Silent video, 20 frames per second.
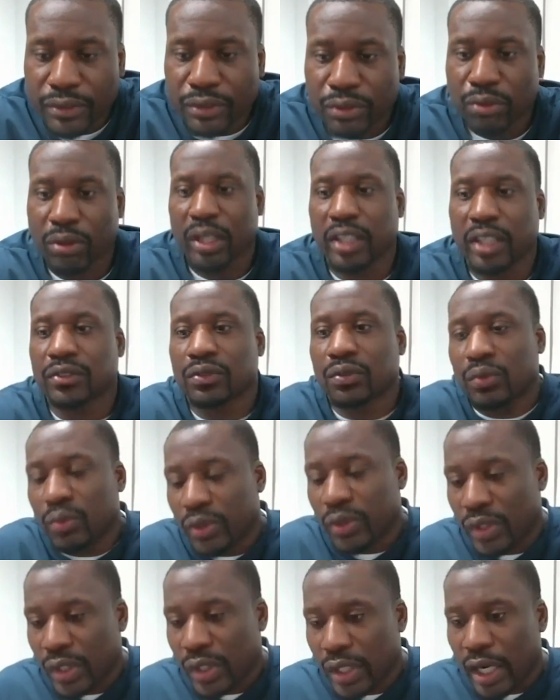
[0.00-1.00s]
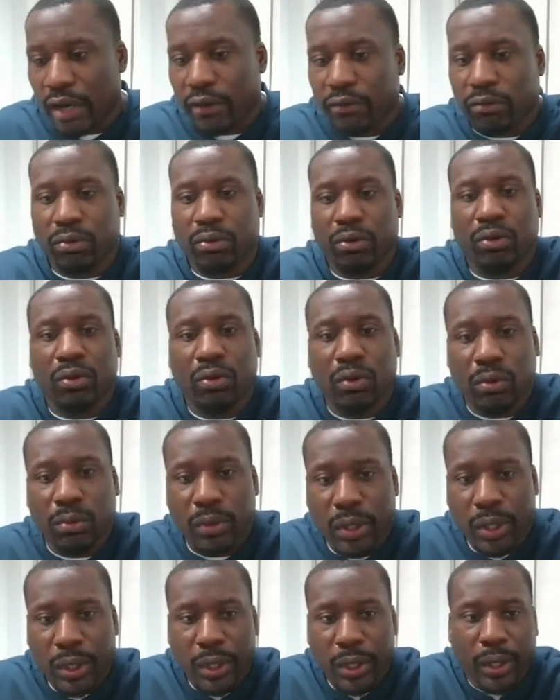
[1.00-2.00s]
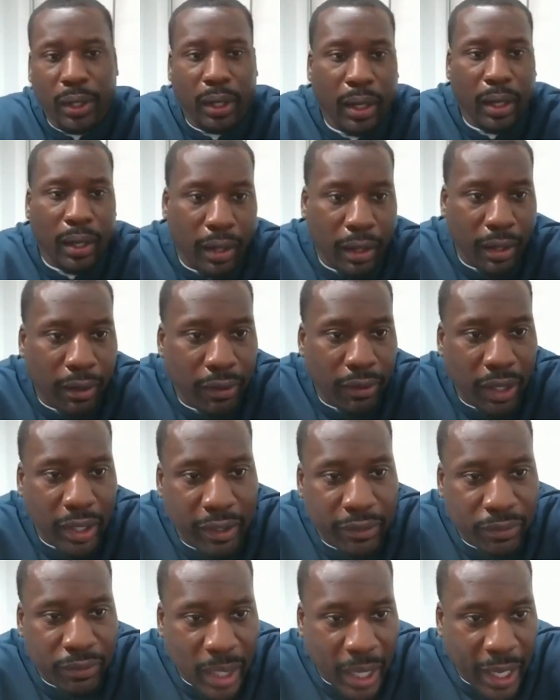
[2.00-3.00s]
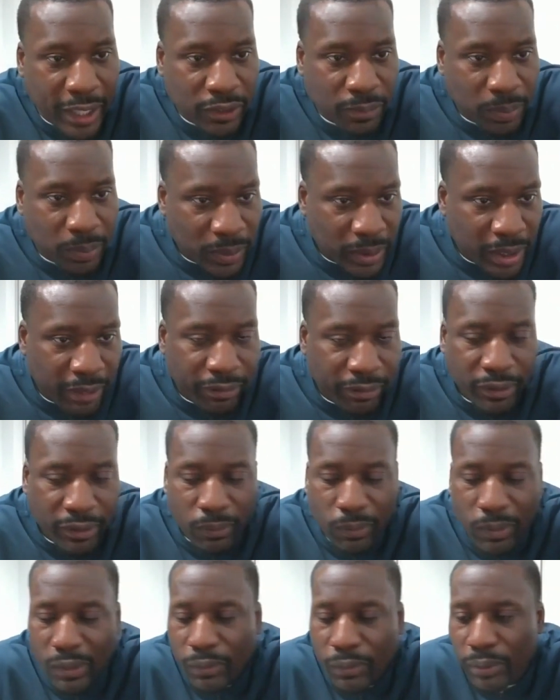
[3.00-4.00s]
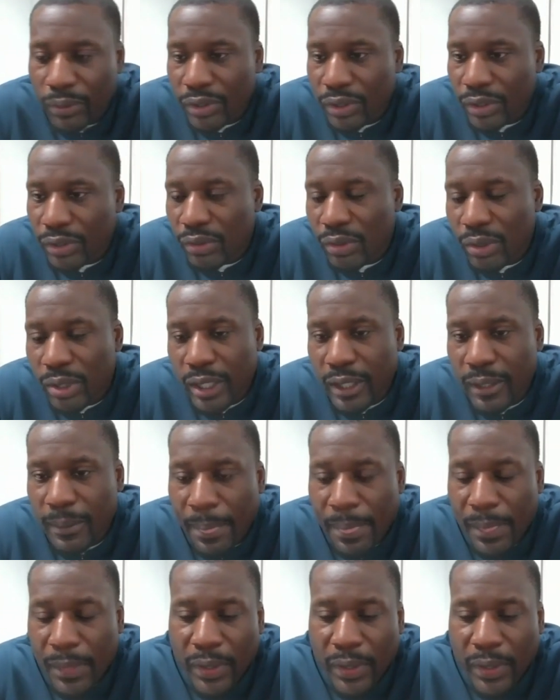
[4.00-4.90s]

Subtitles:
trust within our room of guys believing in what we're doing.